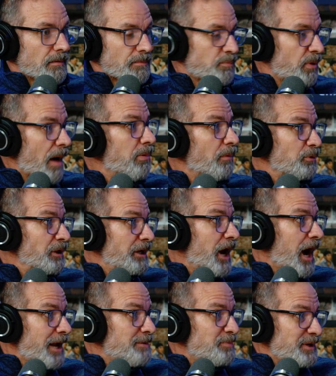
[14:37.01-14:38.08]
Probably
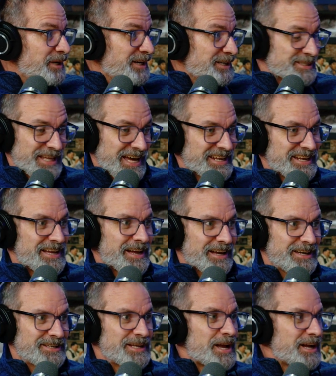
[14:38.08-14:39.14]
not, because
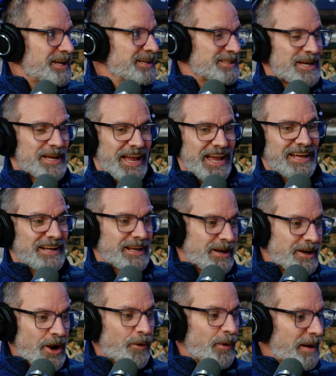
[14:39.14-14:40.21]

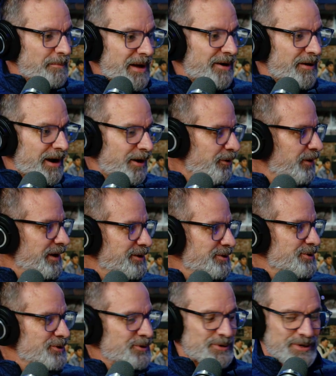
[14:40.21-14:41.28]
no matter how great your
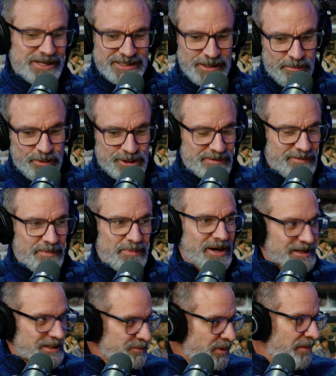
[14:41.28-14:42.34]
student is, a push of a
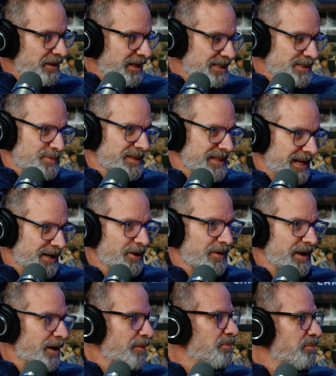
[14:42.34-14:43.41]
button is probably going to spit that code
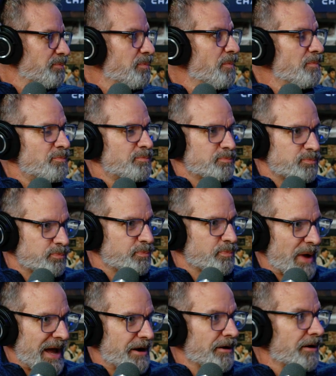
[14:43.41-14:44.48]
out
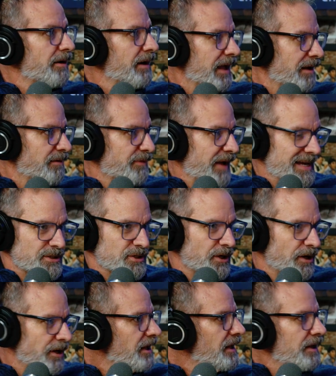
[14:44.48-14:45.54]
better and
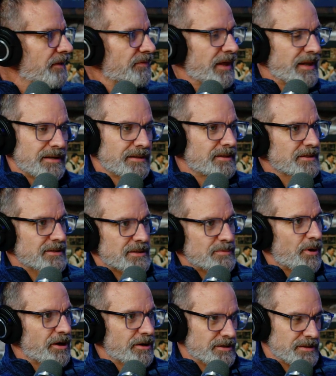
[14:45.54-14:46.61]
faster than the
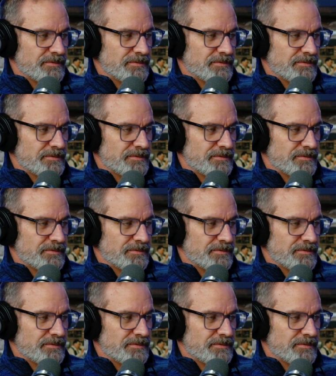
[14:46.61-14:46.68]
smartest of